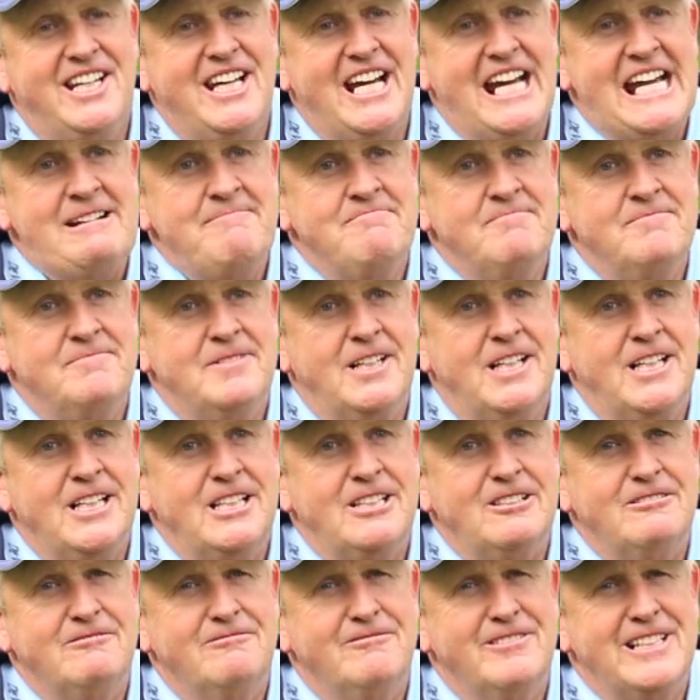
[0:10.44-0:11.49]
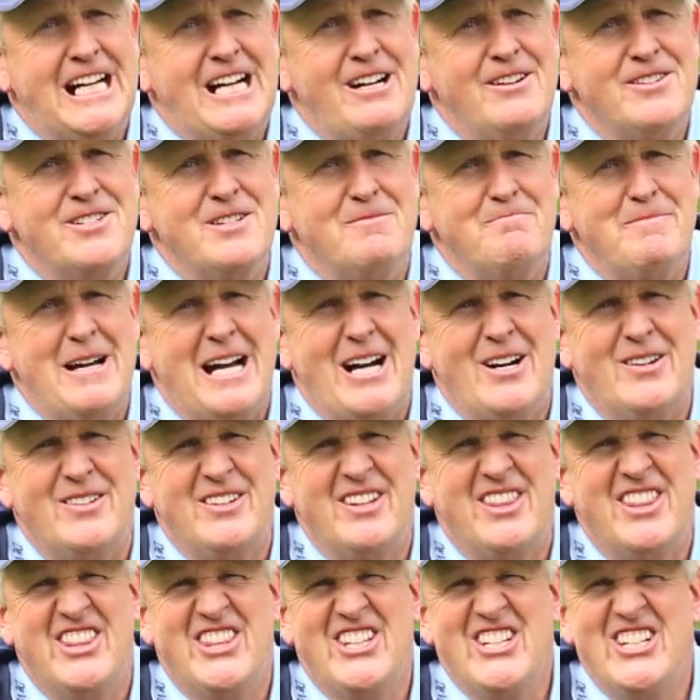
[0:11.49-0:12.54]
came when I was about
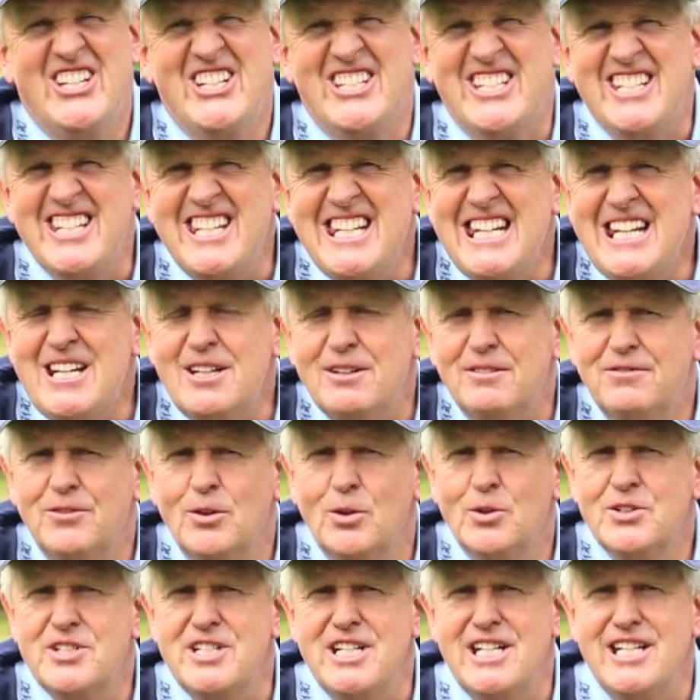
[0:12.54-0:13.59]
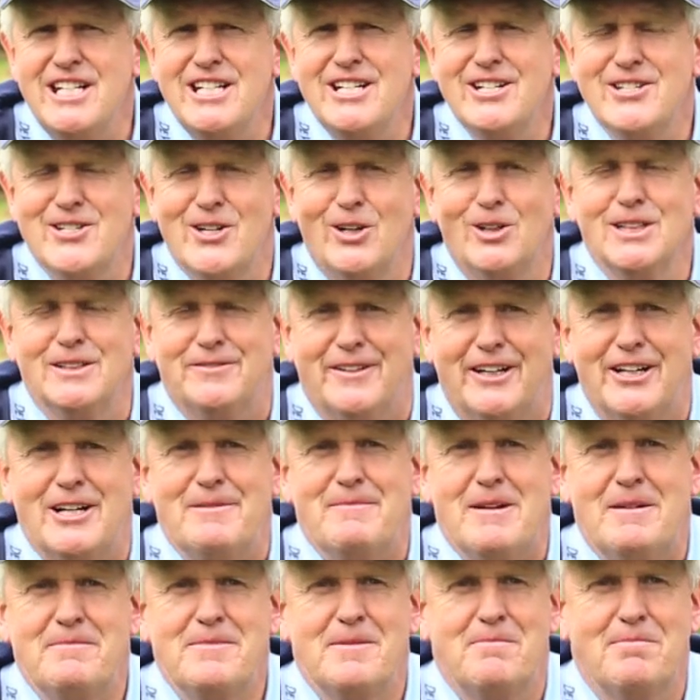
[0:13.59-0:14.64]
13 or 14 years old, if I
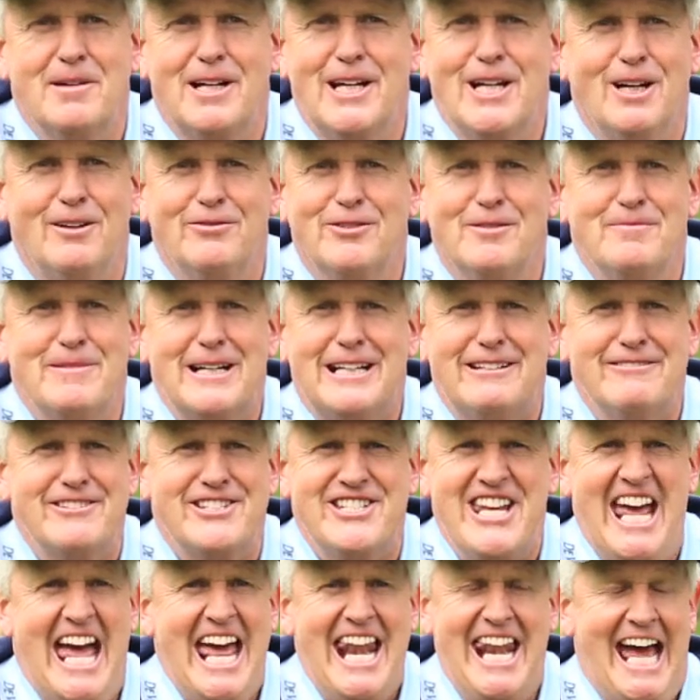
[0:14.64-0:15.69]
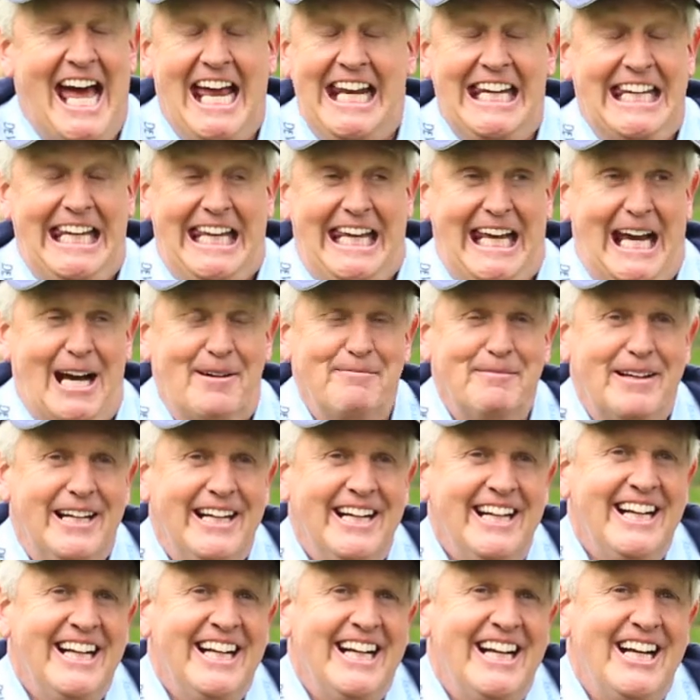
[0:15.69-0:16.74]
remember, playing off about 10 handicap.
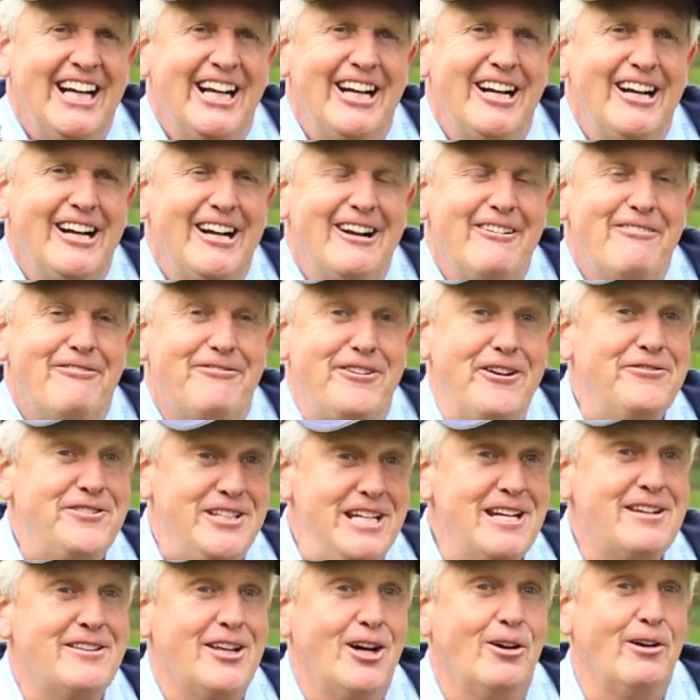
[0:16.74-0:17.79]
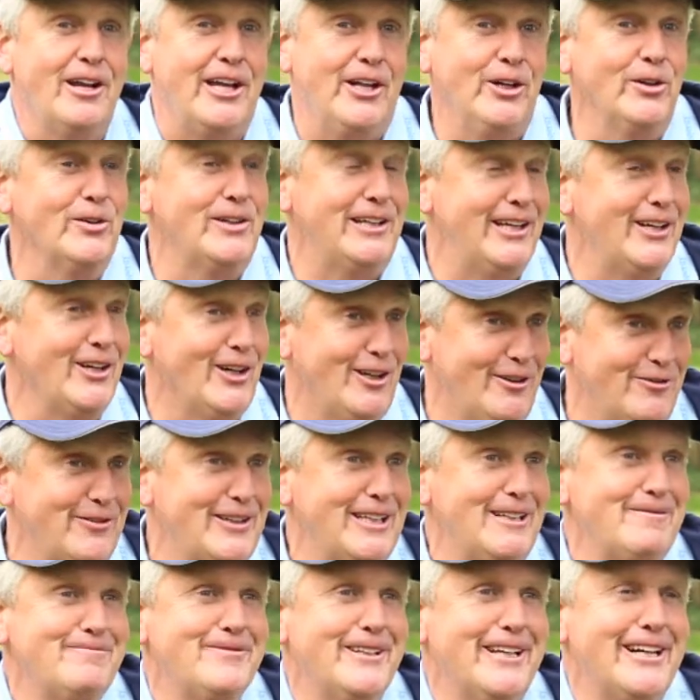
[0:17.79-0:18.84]
15th hole at Ilkley Golf
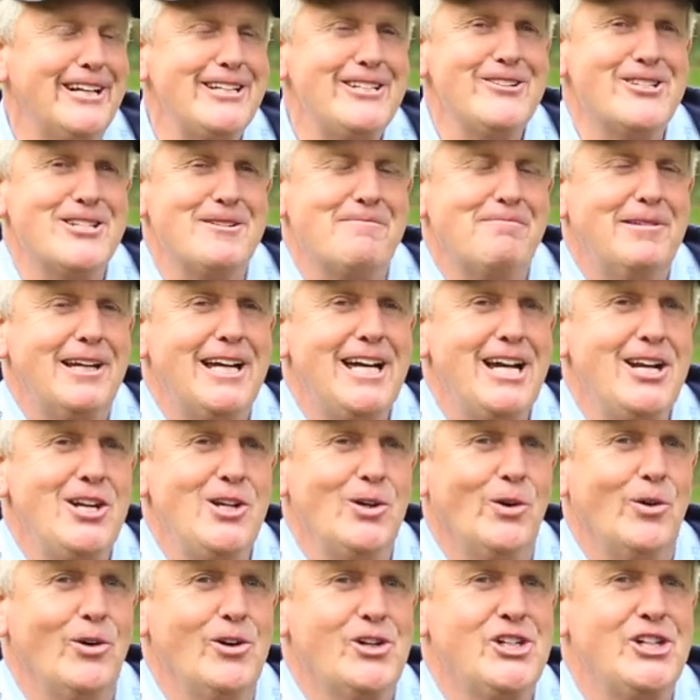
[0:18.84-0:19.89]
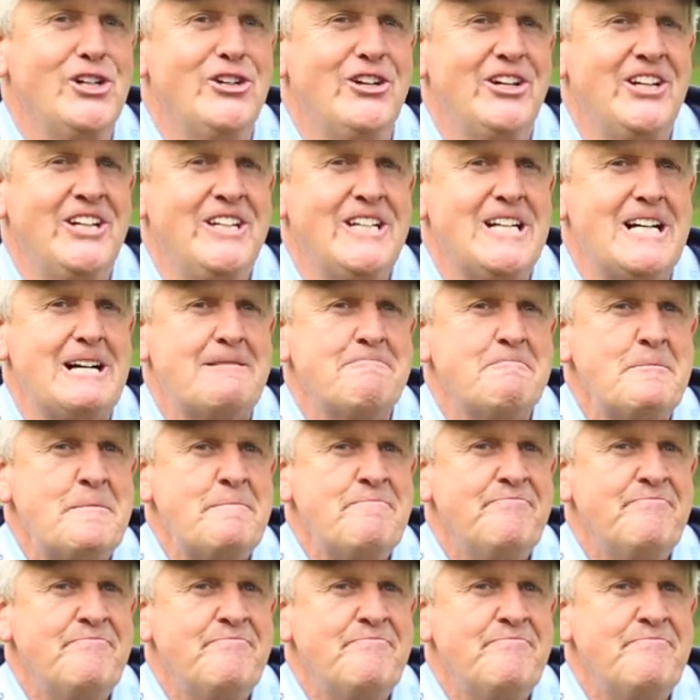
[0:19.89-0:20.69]
Club, where I used to play in Yorkshire, and a